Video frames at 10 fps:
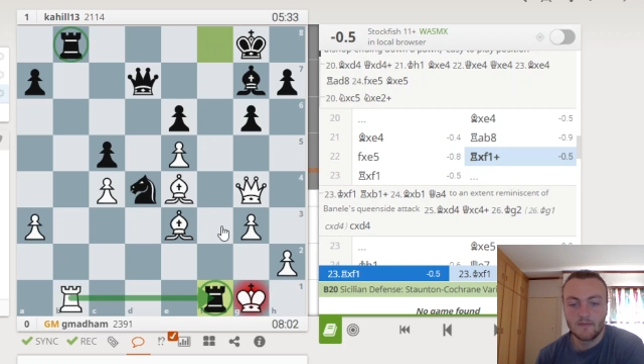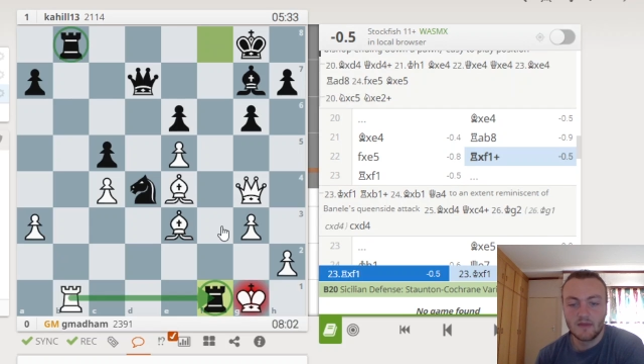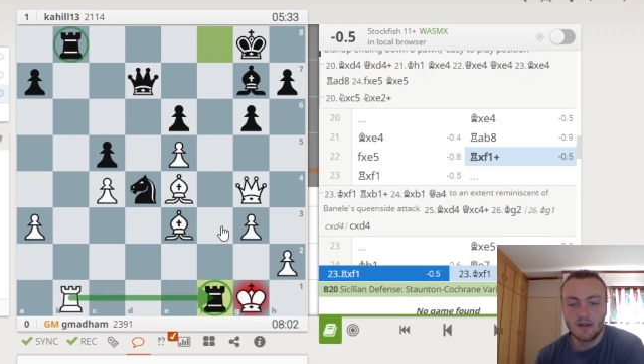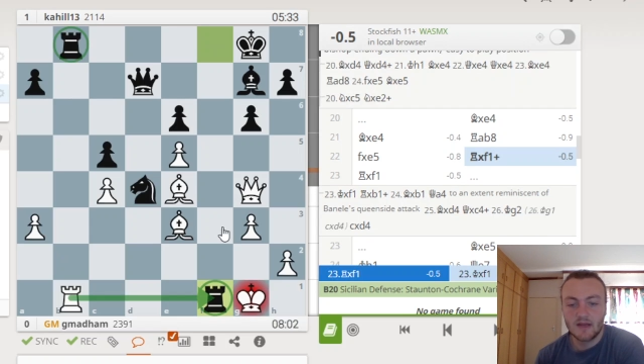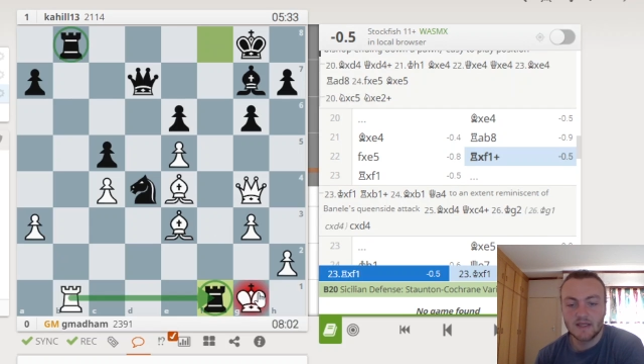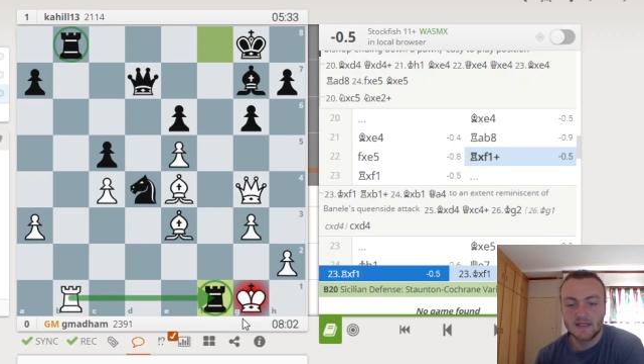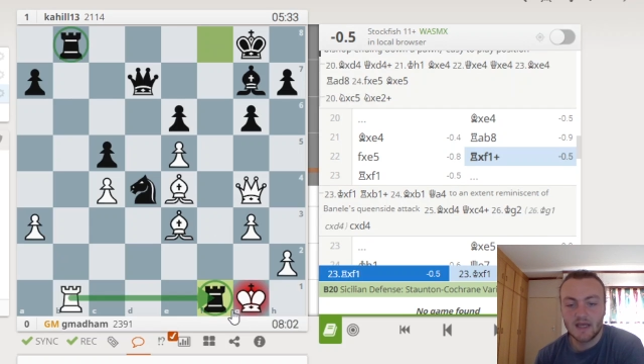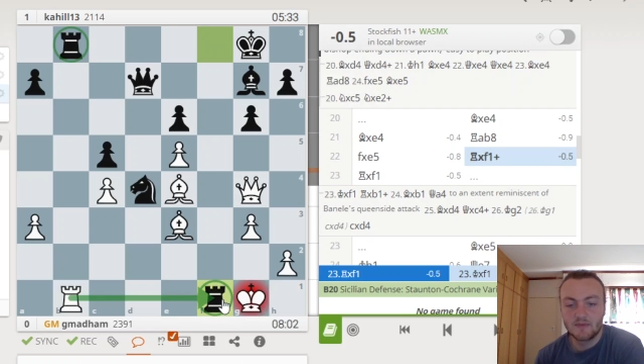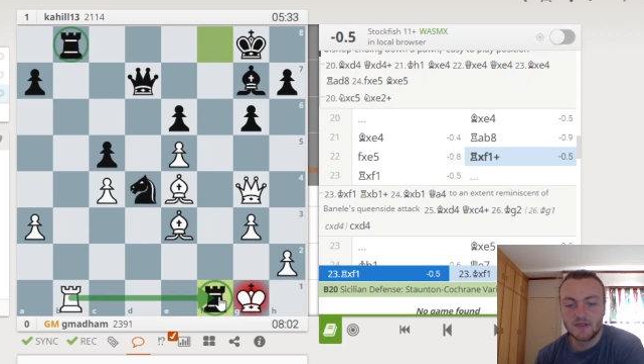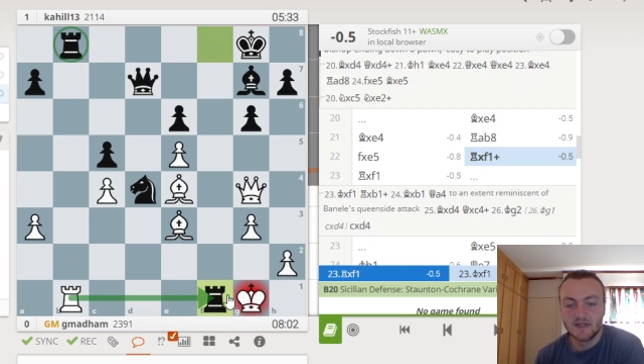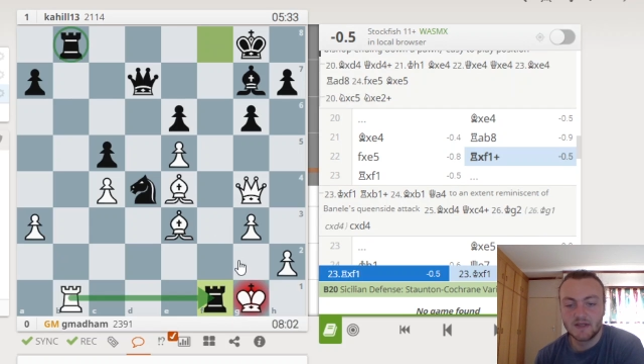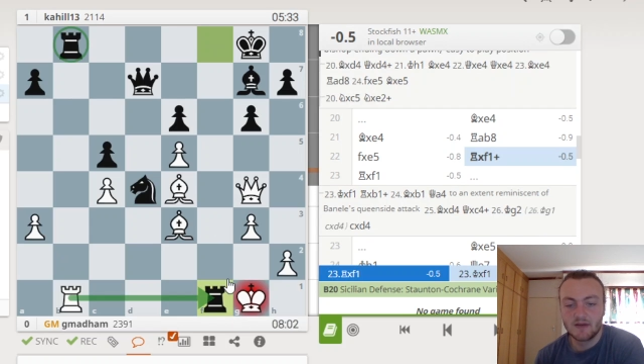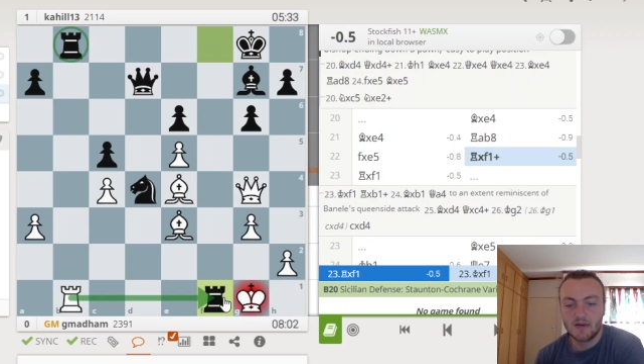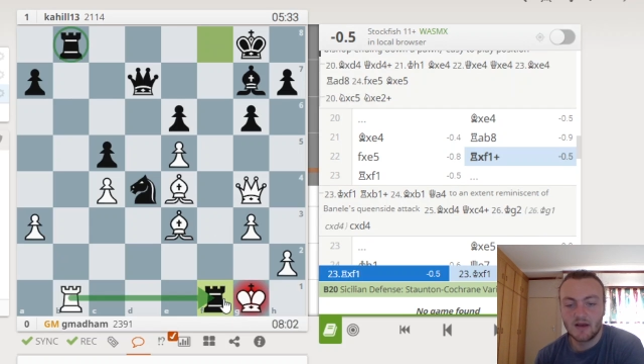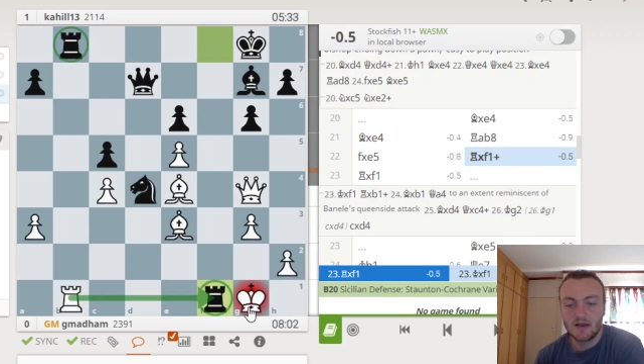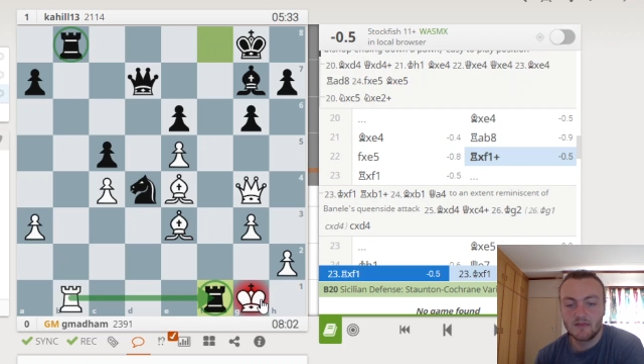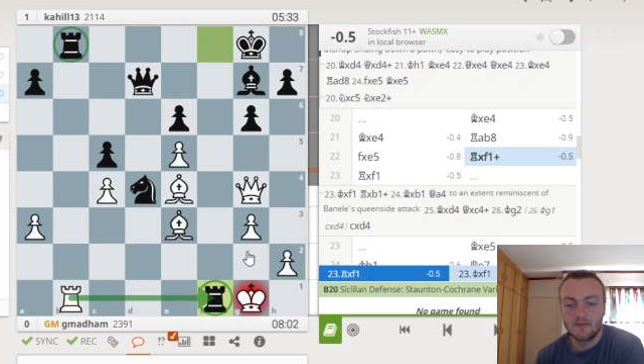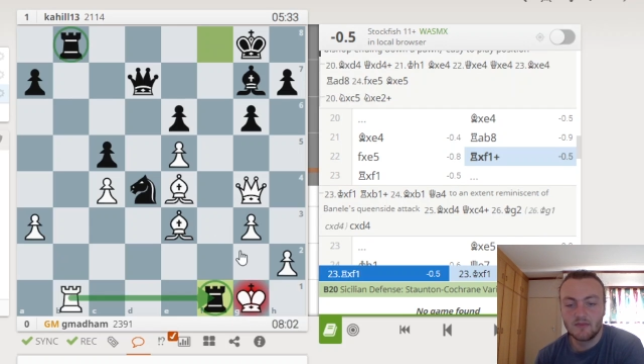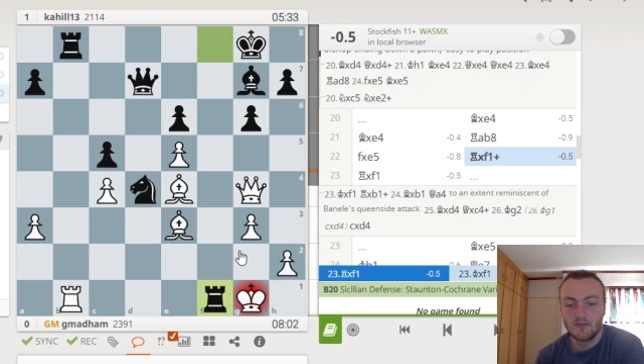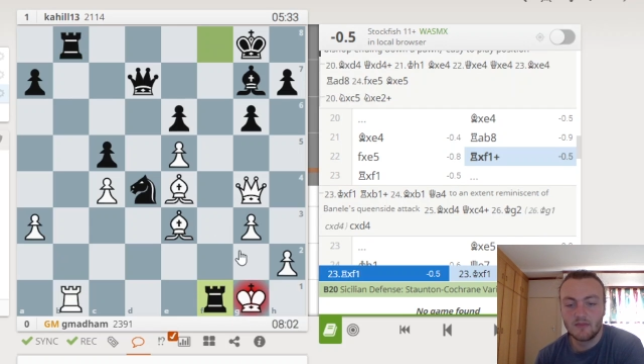nice captures here by
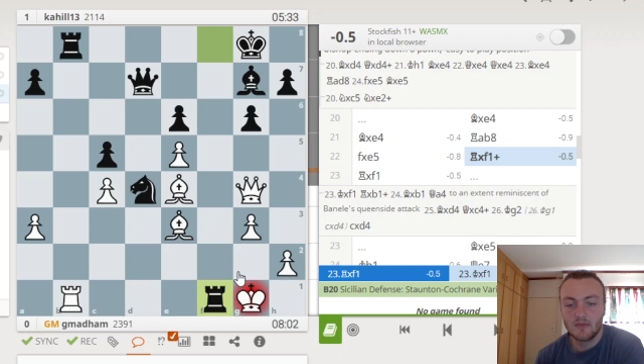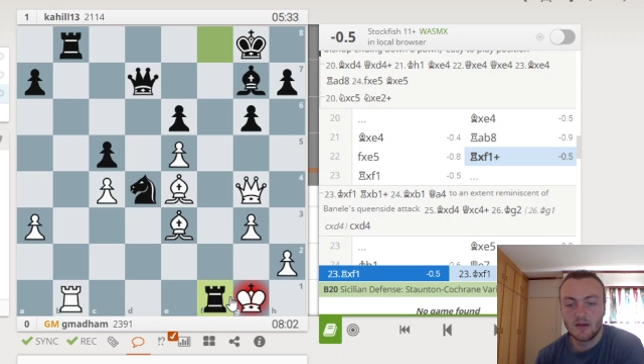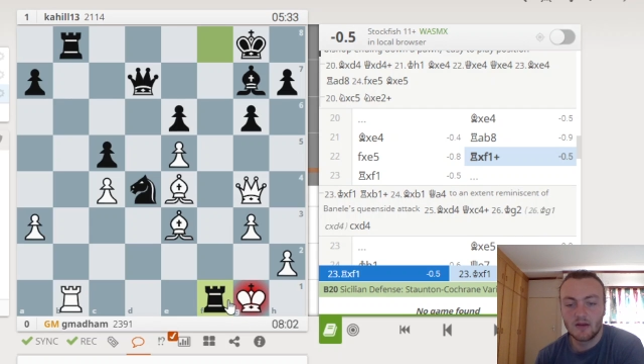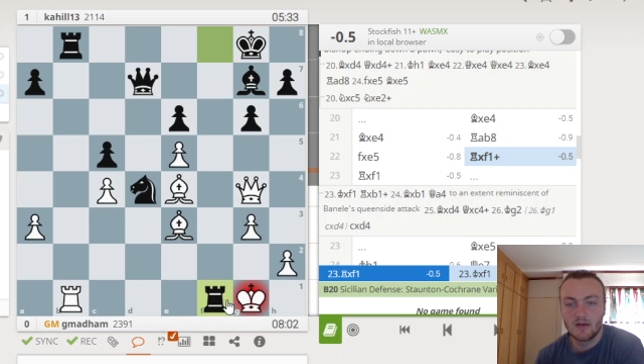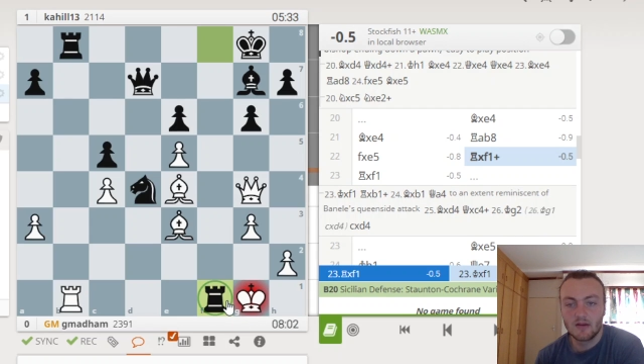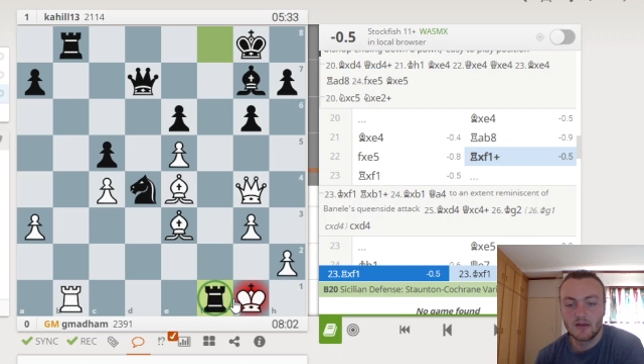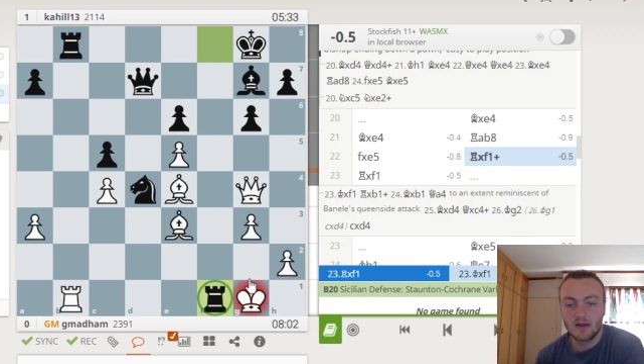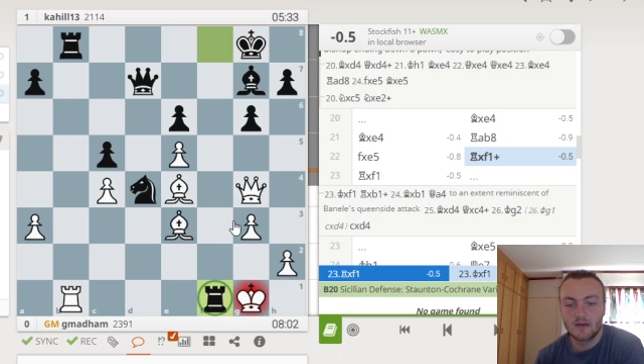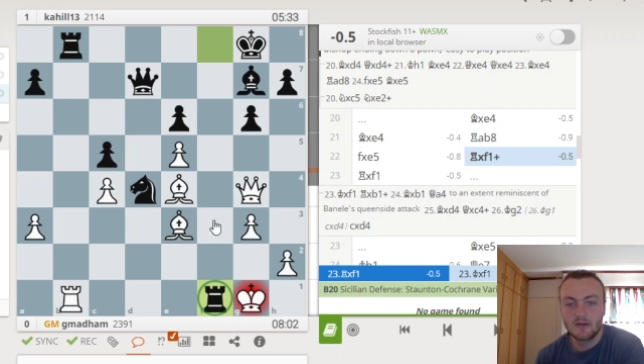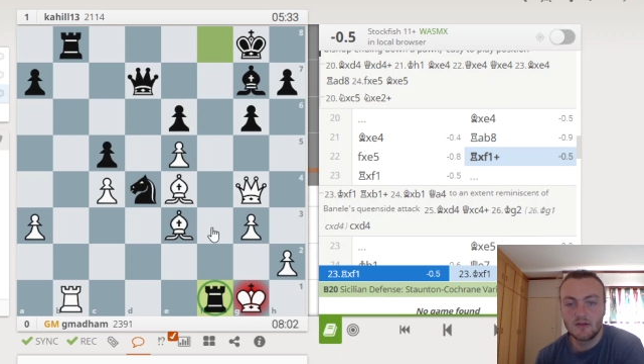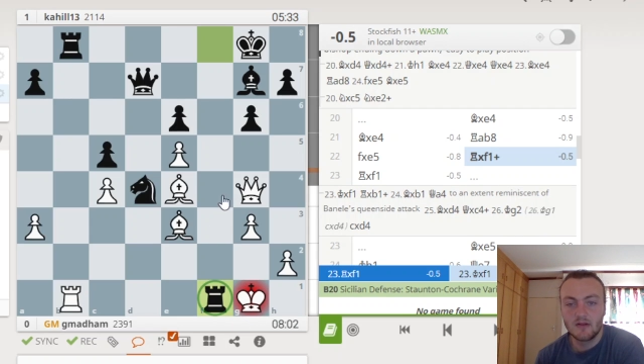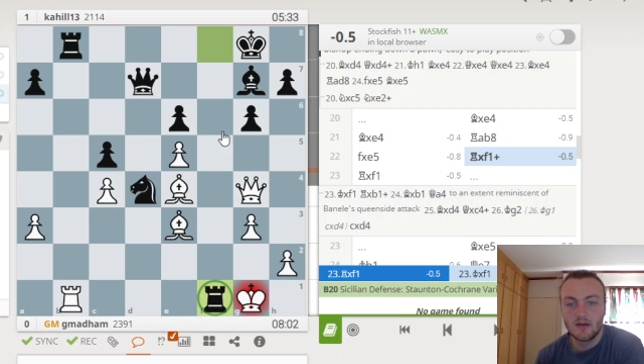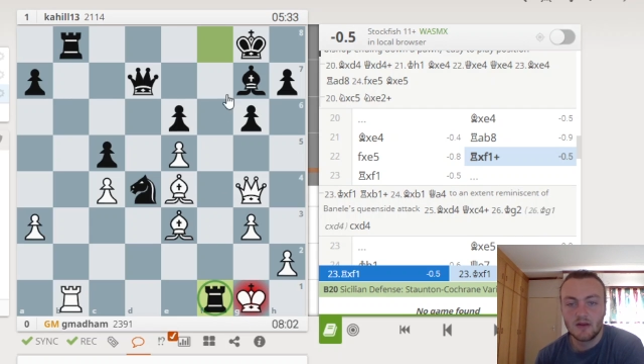Kahill.